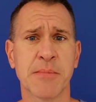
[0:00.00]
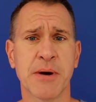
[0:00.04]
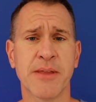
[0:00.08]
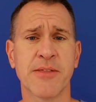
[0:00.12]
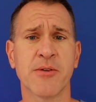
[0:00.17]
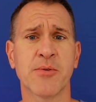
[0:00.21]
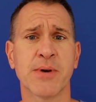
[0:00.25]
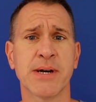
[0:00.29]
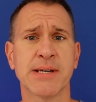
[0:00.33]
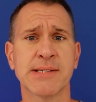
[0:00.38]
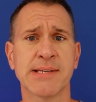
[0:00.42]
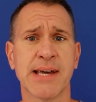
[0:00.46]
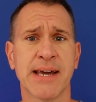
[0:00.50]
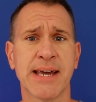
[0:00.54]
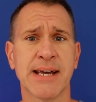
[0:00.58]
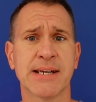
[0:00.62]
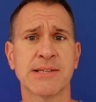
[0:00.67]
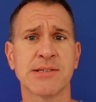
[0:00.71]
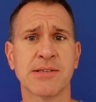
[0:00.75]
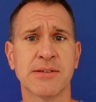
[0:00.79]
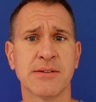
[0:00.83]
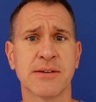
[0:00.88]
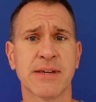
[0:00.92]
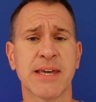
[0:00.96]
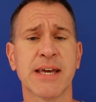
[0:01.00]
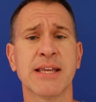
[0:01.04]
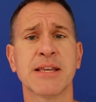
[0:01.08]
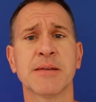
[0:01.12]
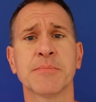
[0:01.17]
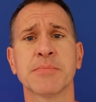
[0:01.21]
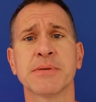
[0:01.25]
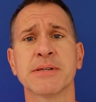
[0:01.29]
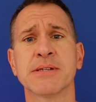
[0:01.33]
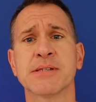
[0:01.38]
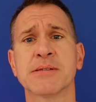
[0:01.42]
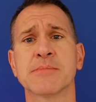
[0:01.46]
Otherwise, I ask you again to
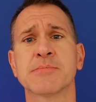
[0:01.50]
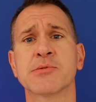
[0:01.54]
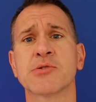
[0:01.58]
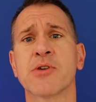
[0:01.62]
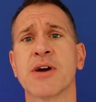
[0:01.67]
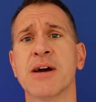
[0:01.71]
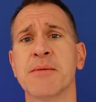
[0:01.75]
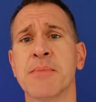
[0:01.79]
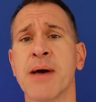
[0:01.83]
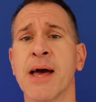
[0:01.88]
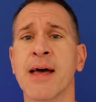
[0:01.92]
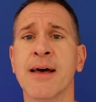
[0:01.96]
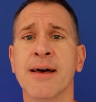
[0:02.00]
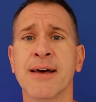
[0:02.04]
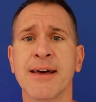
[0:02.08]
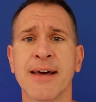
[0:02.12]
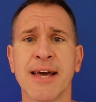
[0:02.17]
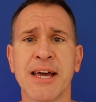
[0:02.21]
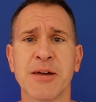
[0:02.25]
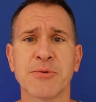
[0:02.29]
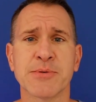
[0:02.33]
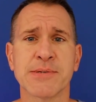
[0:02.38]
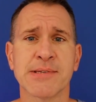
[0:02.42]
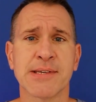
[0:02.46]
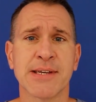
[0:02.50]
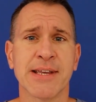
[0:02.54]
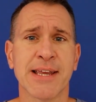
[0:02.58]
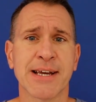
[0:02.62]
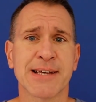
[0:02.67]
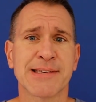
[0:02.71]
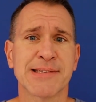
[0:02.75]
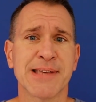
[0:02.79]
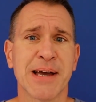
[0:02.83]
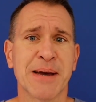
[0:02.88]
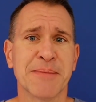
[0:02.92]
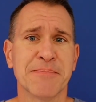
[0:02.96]
please subscribe, and we'll see you
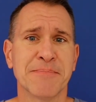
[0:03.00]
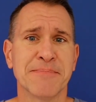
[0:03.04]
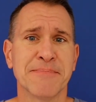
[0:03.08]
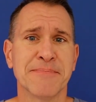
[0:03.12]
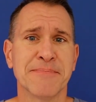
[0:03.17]
next time.